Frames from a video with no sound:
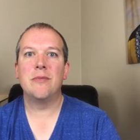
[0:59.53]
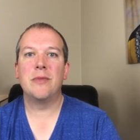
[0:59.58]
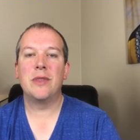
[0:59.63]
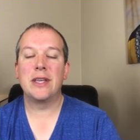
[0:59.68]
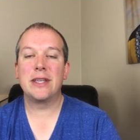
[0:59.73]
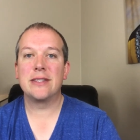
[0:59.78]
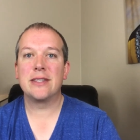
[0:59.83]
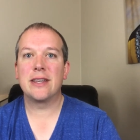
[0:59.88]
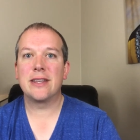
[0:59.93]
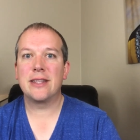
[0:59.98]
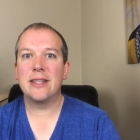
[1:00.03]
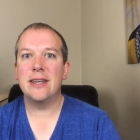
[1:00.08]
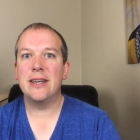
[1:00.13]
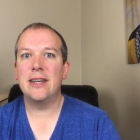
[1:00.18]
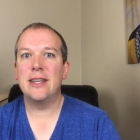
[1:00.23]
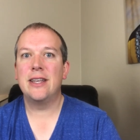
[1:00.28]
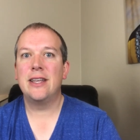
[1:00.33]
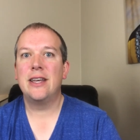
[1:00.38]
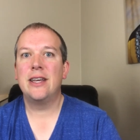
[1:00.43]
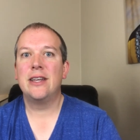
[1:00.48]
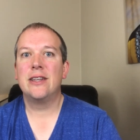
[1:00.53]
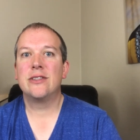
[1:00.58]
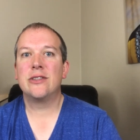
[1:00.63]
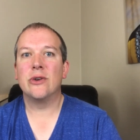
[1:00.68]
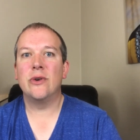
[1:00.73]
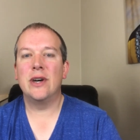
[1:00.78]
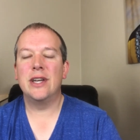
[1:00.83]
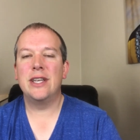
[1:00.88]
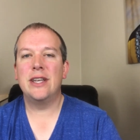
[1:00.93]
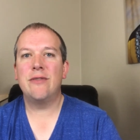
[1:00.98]
Things like that.
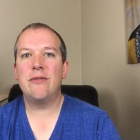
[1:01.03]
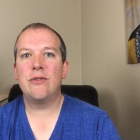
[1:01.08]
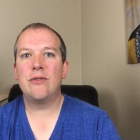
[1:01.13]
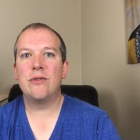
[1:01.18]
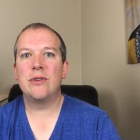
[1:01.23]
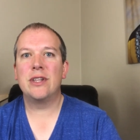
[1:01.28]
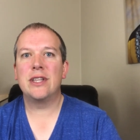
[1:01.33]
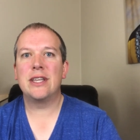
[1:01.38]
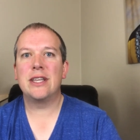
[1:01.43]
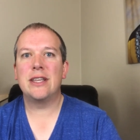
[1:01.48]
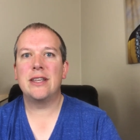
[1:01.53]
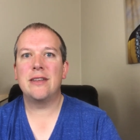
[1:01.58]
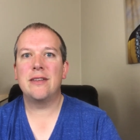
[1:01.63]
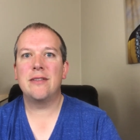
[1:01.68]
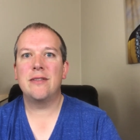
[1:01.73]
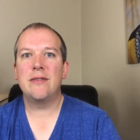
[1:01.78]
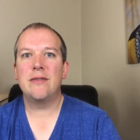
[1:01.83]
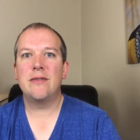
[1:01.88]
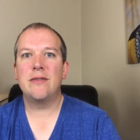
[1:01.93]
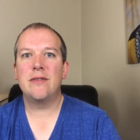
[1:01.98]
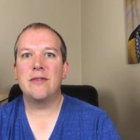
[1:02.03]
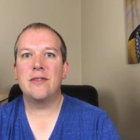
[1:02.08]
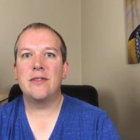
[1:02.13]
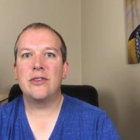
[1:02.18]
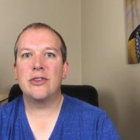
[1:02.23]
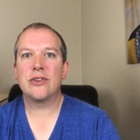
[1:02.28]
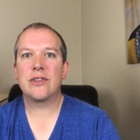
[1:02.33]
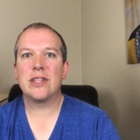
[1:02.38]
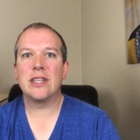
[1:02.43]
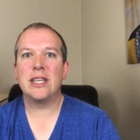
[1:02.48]
So I never really
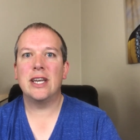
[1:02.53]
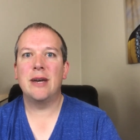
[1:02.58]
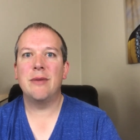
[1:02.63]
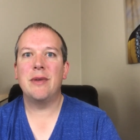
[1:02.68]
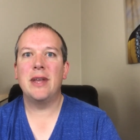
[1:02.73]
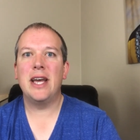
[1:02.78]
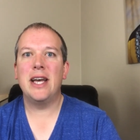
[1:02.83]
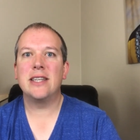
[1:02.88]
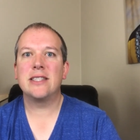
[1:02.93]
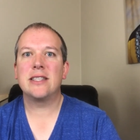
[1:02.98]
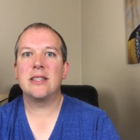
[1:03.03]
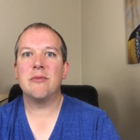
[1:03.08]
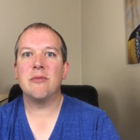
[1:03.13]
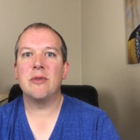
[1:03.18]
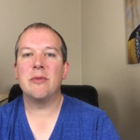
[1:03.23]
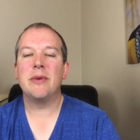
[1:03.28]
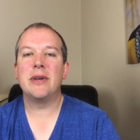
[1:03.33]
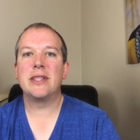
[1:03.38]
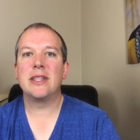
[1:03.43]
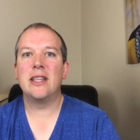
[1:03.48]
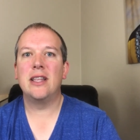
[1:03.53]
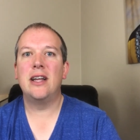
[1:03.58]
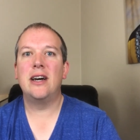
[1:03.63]
took the time to ask them about the